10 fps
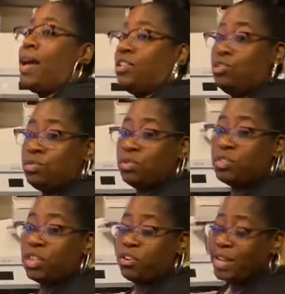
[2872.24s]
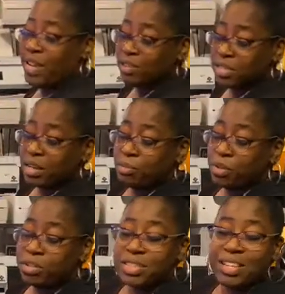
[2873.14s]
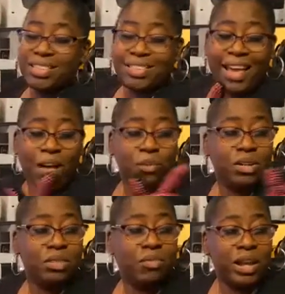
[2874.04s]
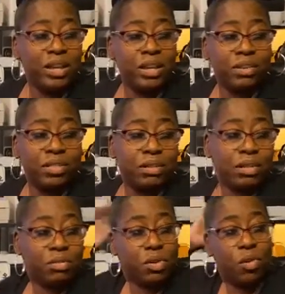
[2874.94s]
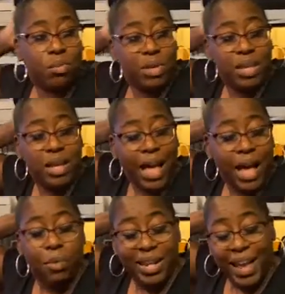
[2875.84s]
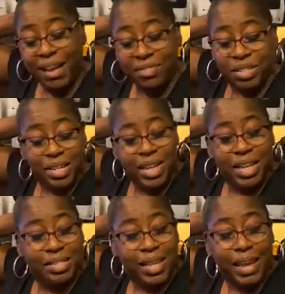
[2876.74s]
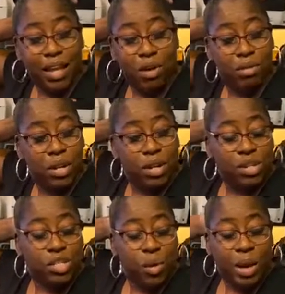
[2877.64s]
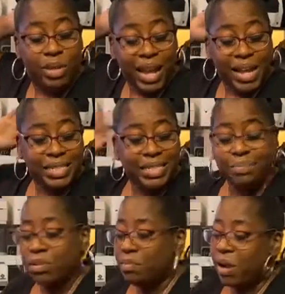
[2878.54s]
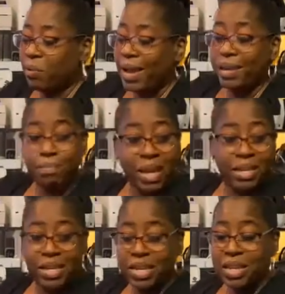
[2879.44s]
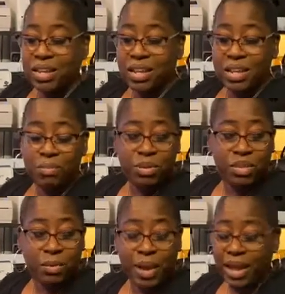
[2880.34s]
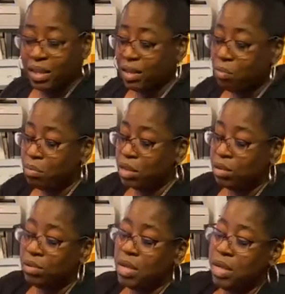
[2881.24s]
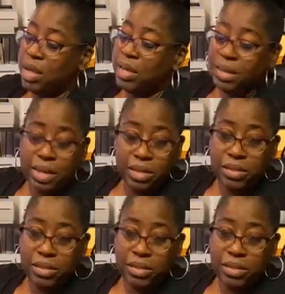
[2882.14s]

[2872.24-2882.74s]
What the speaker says: I do 30-ounce tumblers. In that one right here, the Gourmet, I would have to lay it down. So I would actually put my rack back in and put the rack in the middle and lay